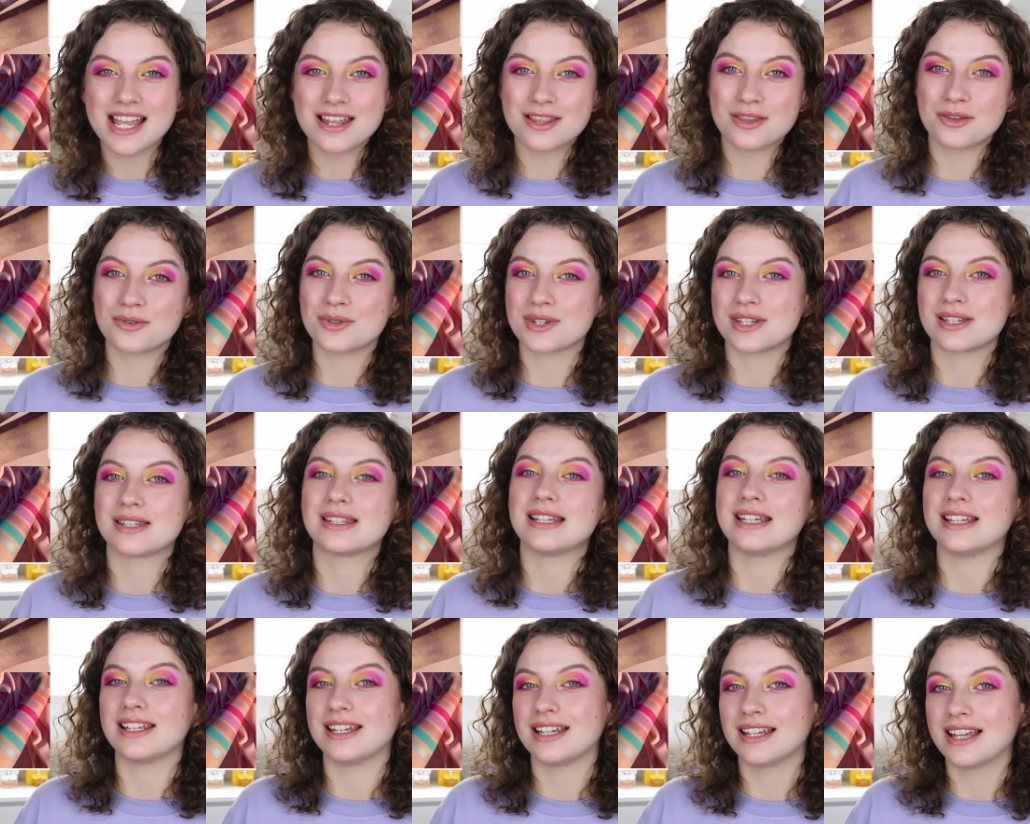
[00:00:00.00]

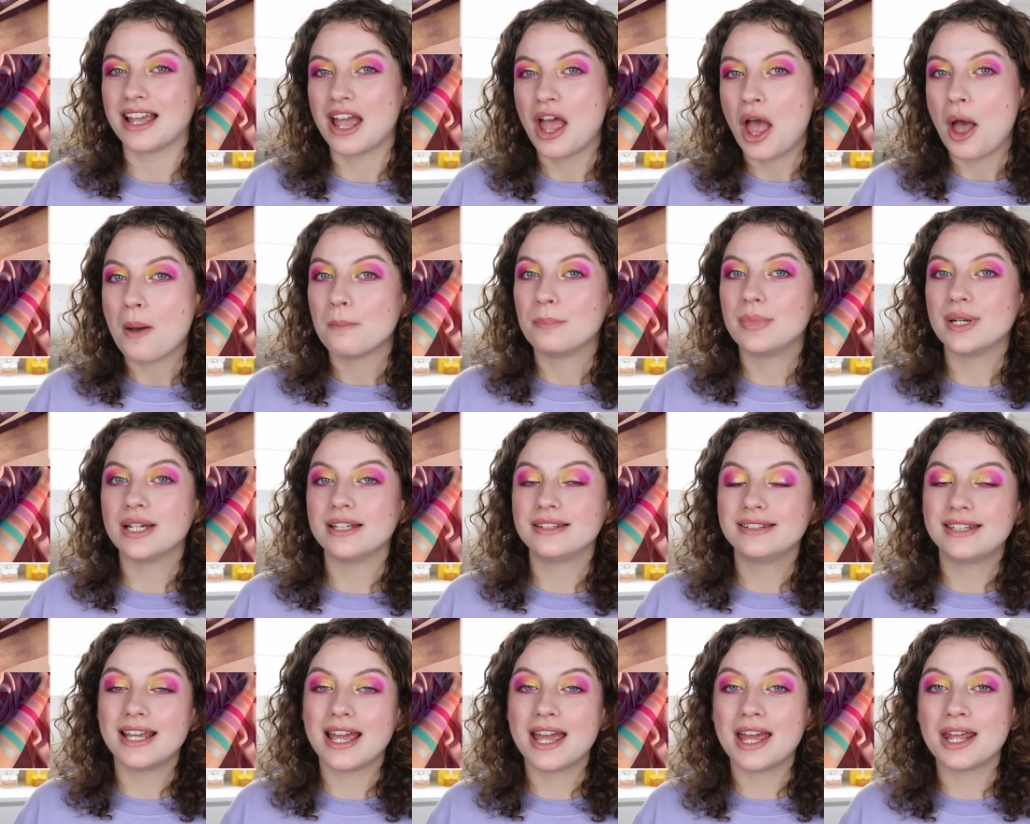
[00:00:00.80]
interesting.
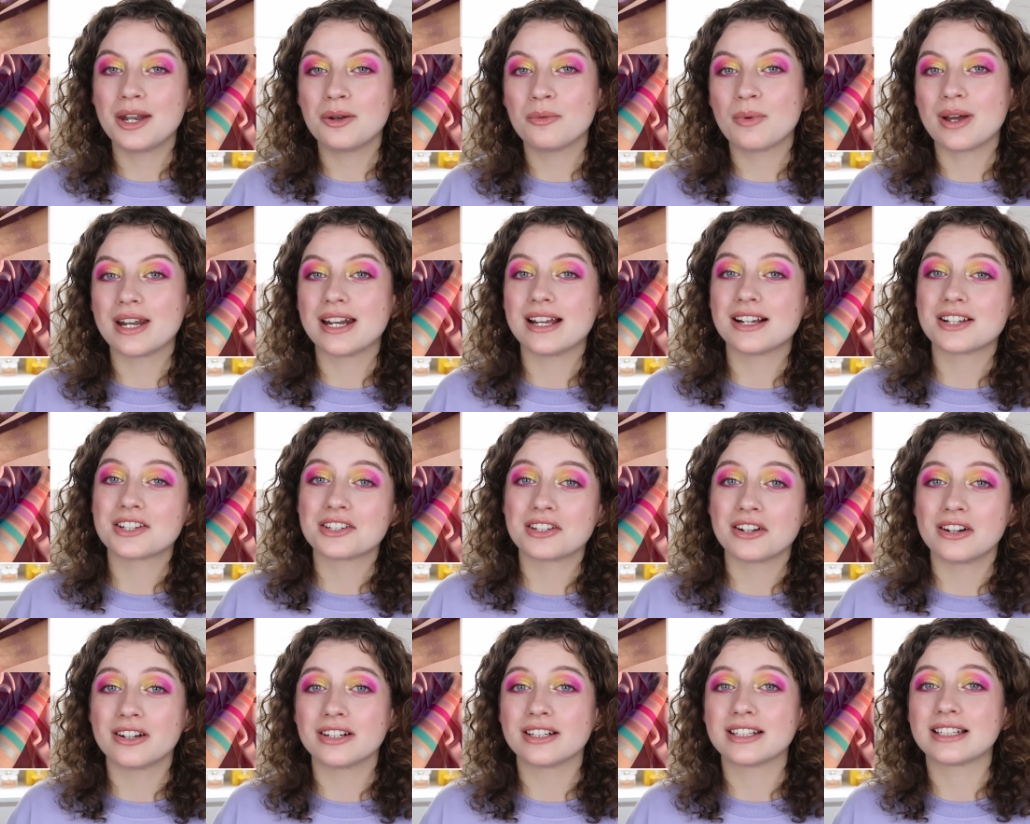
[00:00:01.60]
But then when I
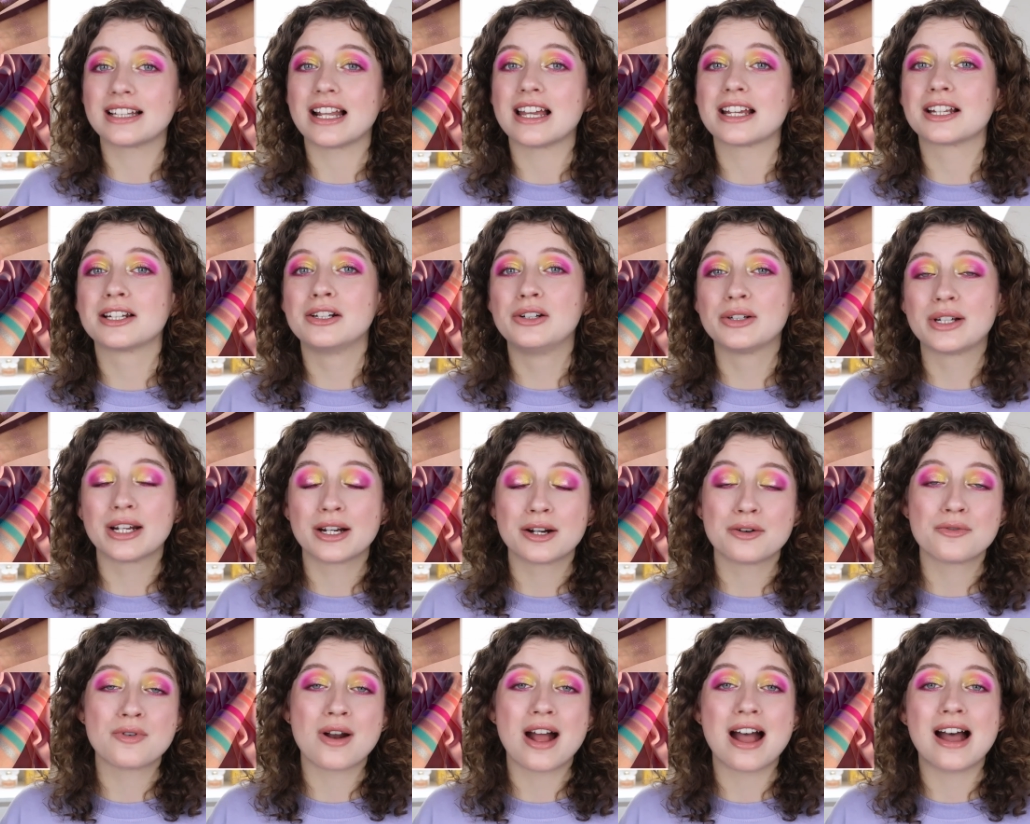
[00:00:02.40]
started like
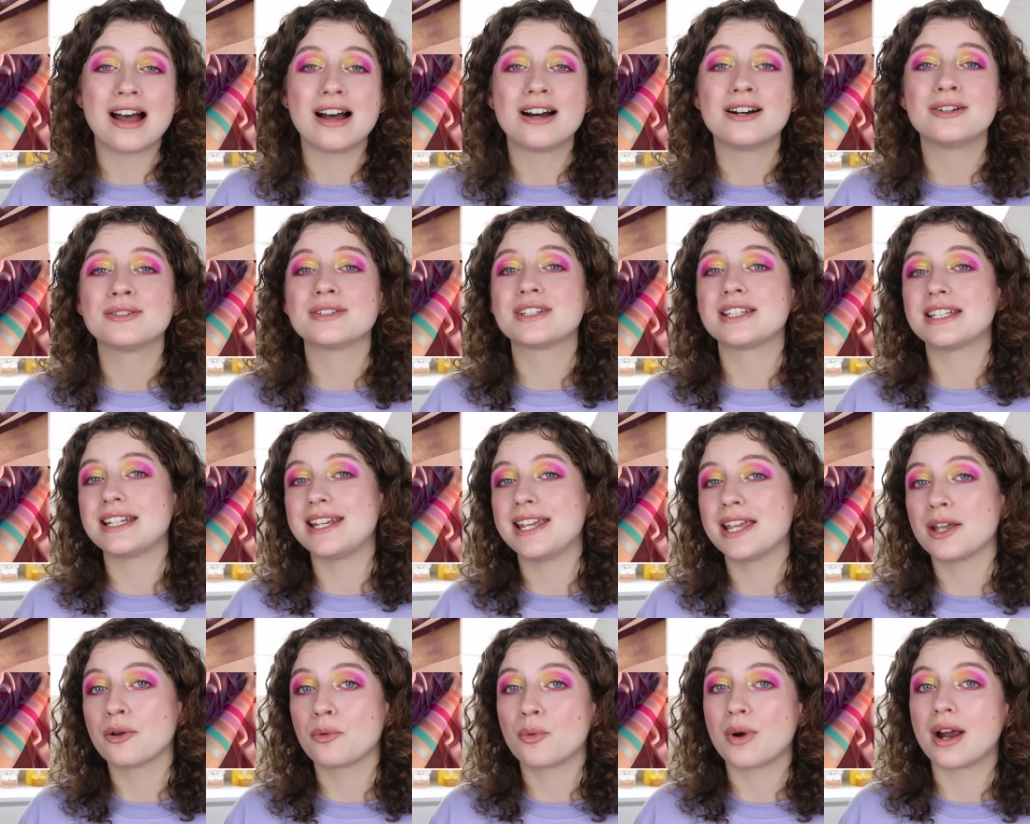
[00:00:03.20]
looking around,
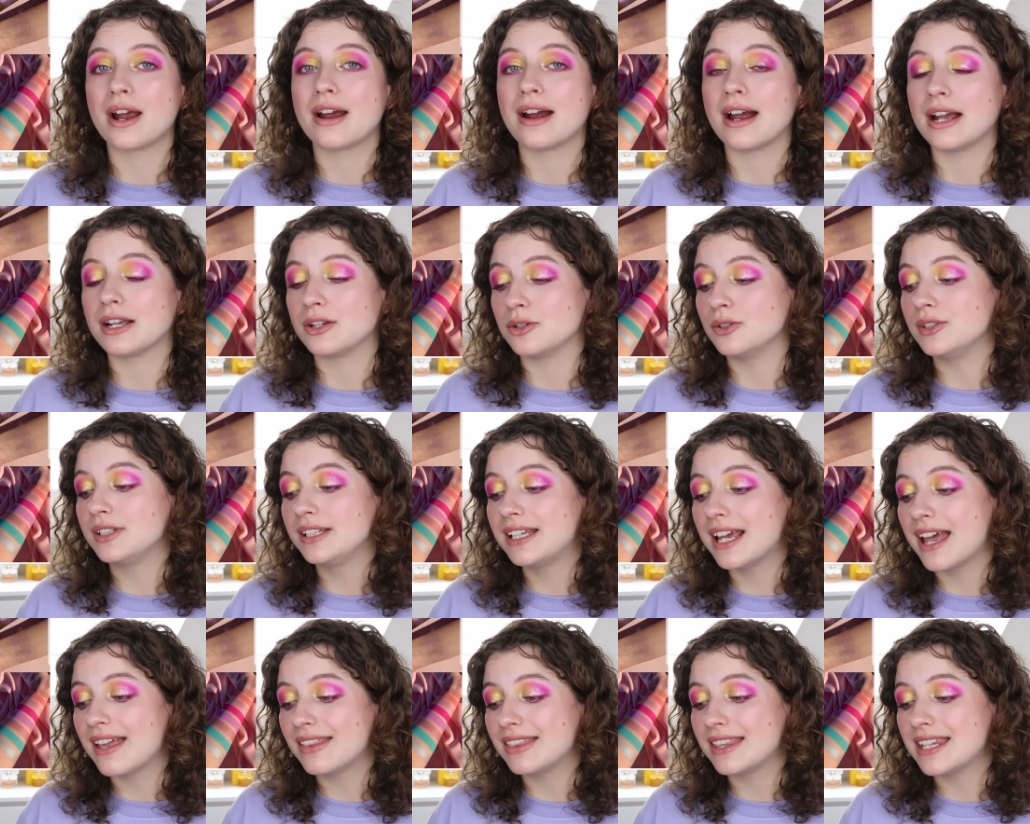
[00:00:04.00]
seeing where I could
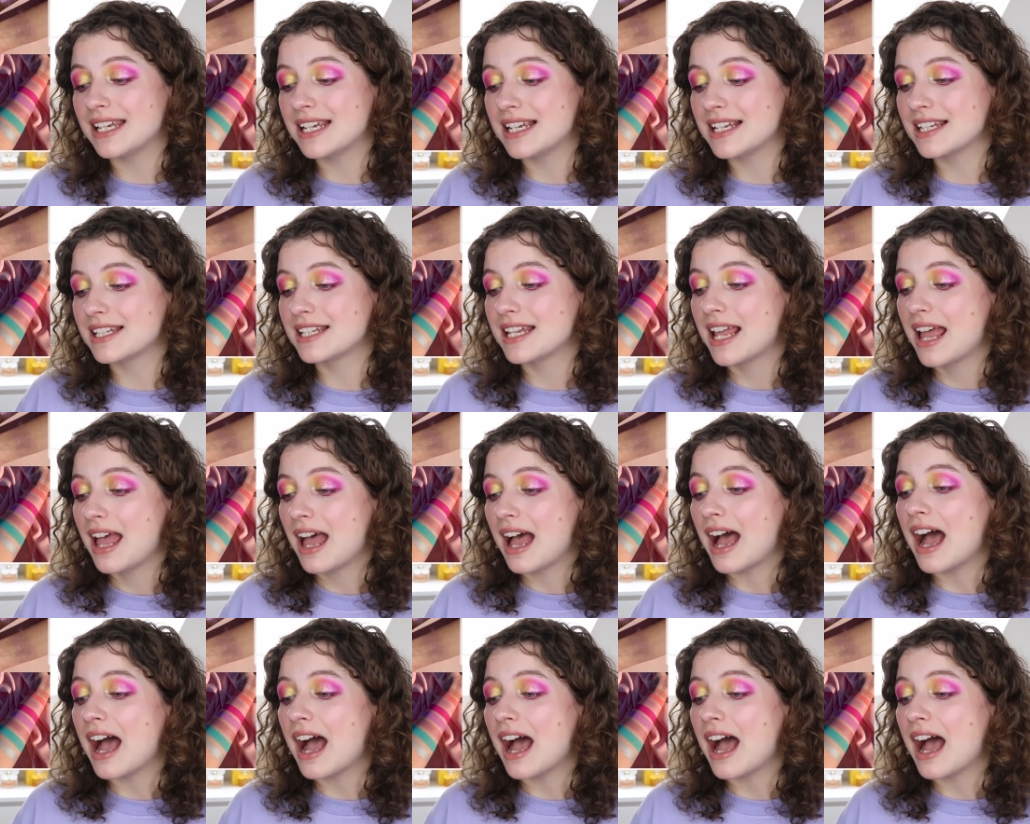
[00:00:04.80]
get this,